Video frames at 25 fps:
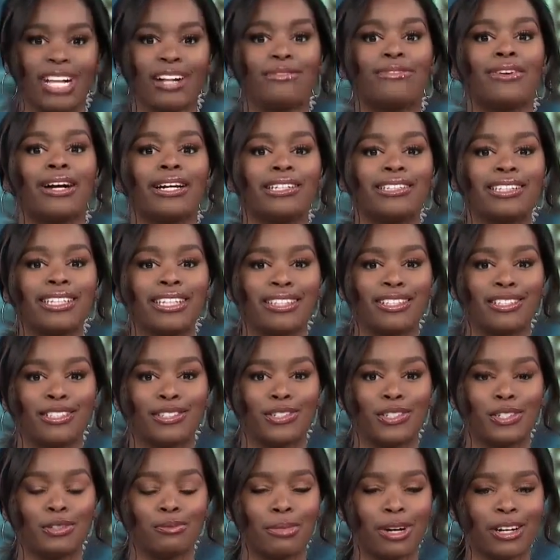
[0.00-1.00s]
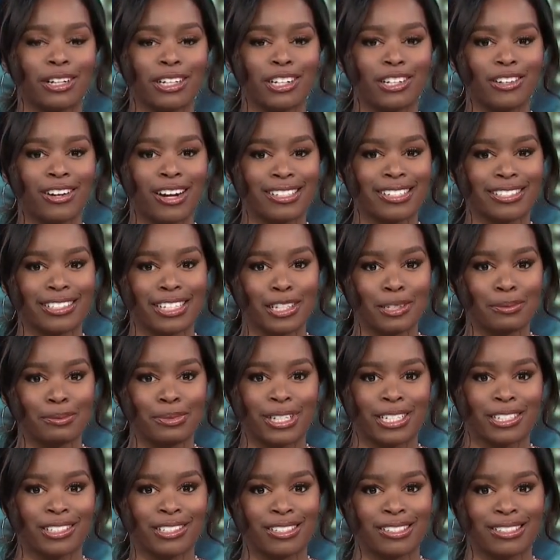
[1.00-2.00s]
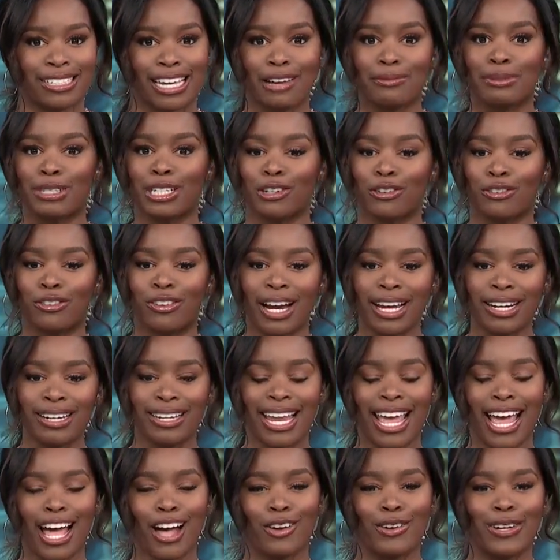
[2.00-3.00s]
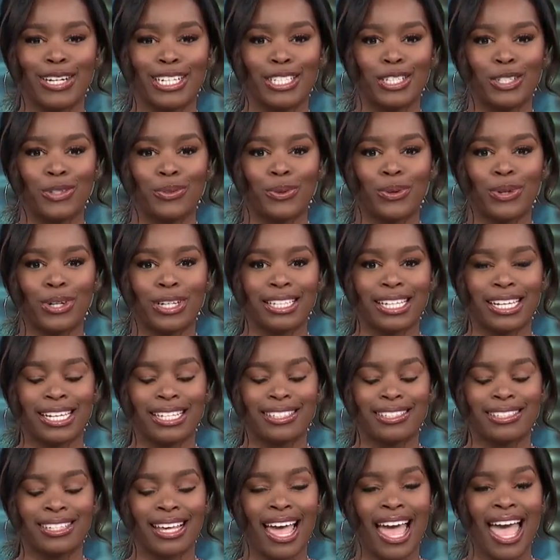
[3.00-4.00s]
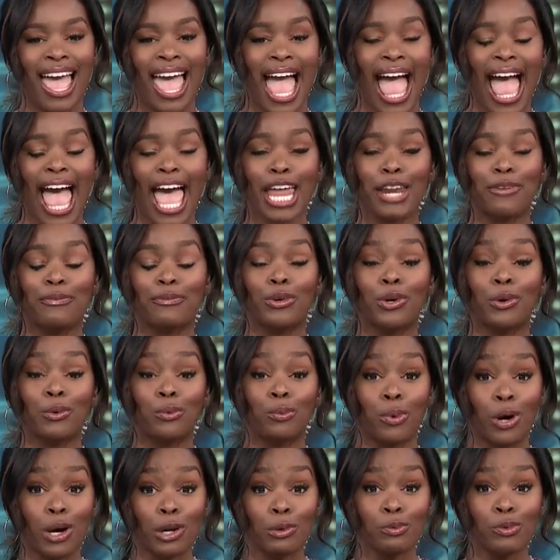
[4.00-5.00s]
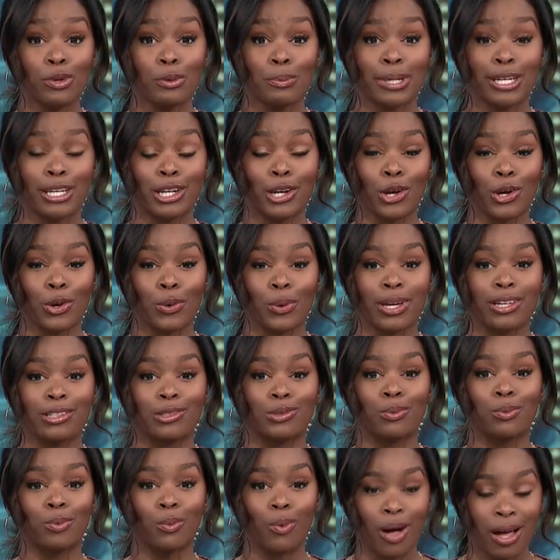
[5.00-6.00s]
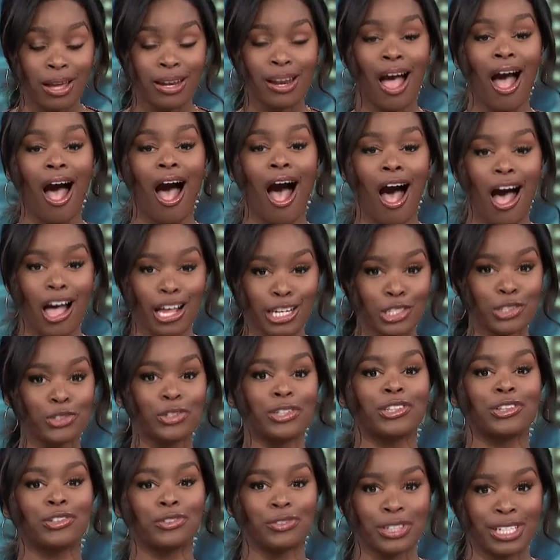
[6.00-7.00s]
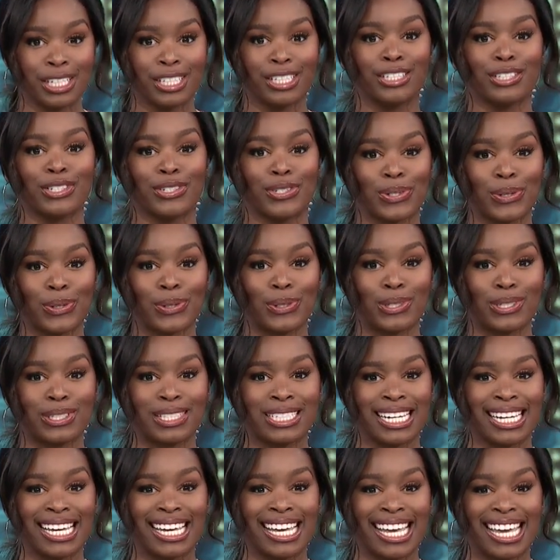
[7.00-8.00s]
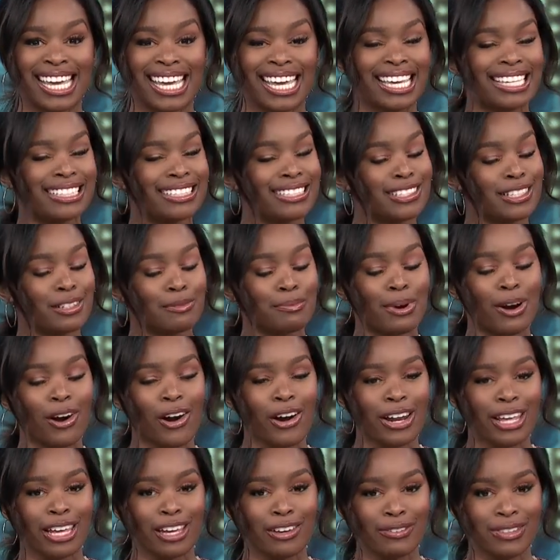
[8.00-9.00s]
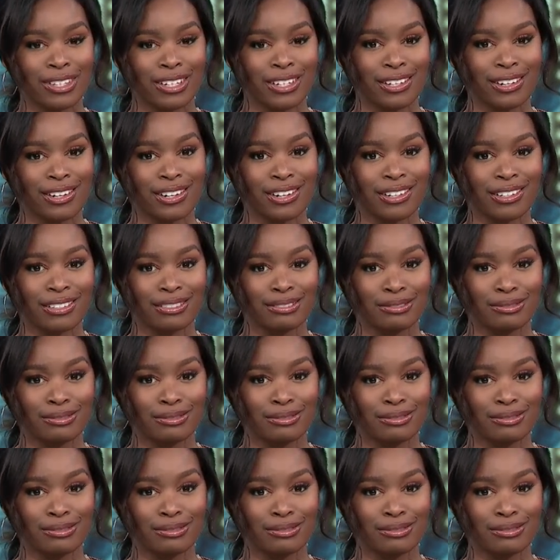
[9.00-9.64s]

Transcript: Finally, this new Mardi Gras celebration is happening right now in New Orleans. And for one woman who is 103 years old, it's the party of the year.